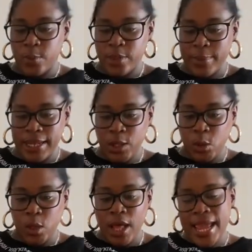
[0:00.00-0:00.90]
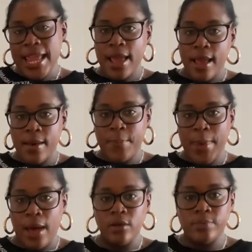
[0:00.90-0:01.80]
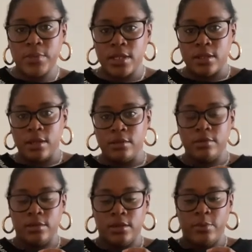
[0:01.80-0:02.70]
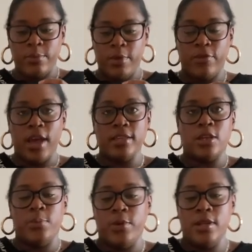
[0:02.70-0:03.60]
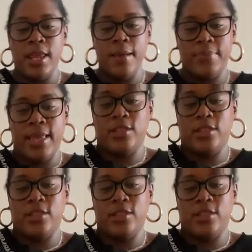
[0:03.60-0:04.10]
with my little belt. Oh, with my flies open. Yep, that's